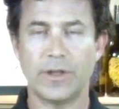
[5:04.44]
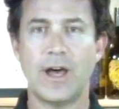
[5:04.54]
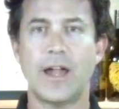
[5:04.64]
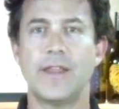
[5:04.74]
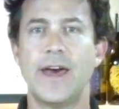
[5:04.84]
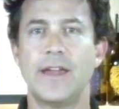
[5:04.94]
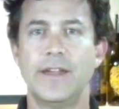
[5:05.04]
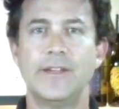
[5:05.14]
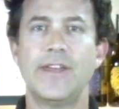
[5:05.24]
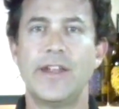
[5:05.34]
a lot of that
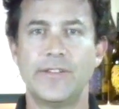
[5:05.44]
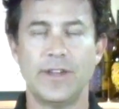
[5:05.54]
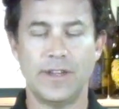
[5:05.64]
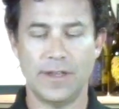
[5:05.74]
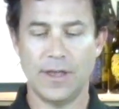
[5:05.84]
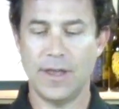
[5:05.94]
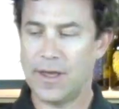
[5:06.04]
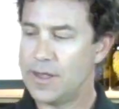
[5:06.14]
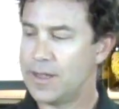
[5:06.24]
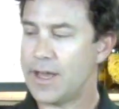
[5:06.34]
intensity, that
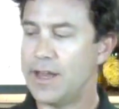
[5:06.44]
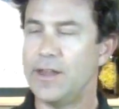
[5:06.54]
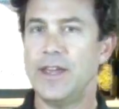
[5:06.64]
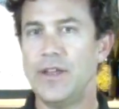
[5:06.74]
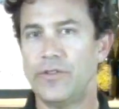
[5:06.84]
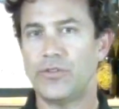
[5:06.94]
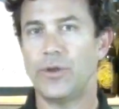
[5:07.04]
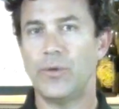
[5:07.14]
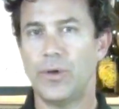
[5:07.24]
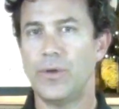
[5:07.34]
kind of the
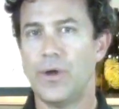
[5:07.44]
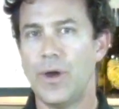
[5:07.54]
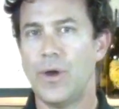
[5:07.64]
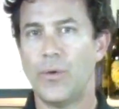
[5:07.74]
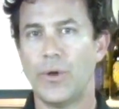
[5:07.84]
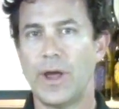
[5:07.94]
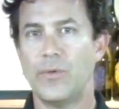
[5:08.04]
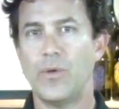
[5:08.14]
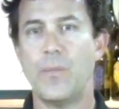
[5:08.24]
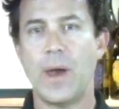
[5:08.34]
history, what I
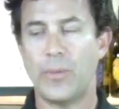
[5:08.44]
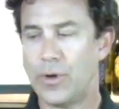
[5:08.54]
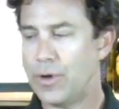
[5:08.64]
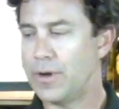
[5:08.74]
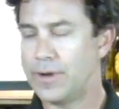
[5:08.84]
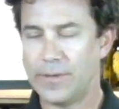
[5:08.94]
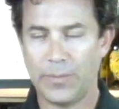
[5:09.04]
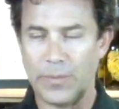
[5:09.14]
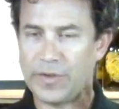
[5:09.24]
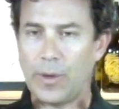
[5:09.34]
remember
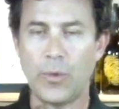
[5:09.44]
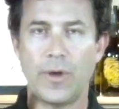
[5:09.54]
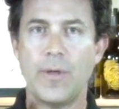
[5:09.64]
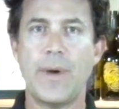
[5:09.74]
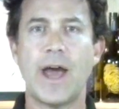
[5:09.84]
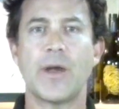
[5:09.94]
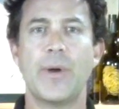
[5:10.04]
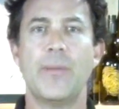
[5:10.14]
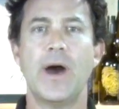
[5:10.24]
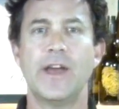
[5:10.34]
somewhere in the back of
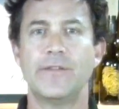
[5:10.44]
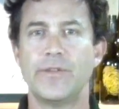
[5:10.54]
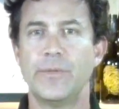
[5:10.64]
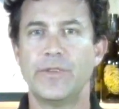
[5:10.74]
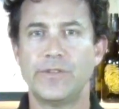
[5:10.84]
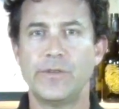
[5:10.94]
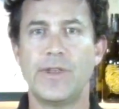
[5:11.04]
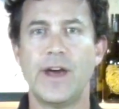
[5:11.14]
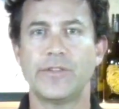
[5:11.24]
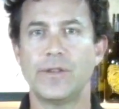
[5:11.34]
my mind from this
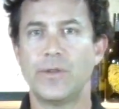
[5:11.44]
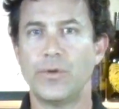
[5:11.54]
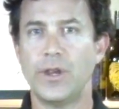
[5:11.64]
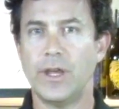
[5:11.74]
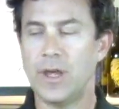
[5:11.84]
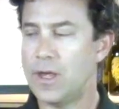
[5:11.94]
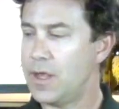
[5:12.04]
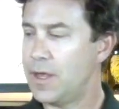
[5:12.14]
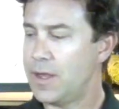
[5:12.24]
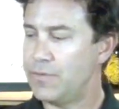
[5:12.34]
2003
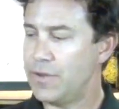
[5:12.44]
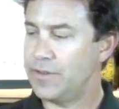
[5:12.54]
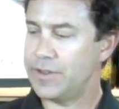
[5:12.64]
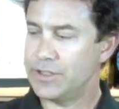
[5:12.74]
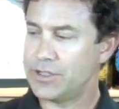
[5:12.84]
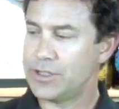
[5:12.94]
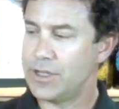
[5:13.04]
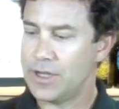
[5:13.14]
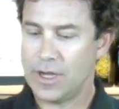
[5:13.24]
vintage.